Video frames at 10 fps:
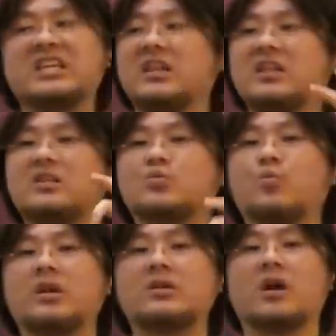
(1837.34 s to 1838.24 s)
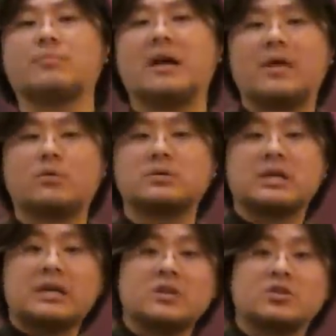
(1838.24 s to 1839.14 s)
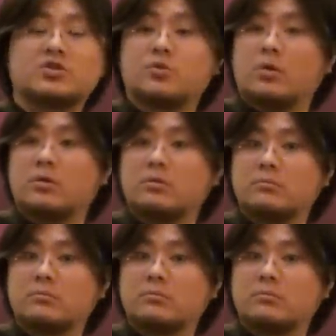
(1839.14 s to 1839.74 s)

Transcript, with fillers: killing this one young man that was in the store.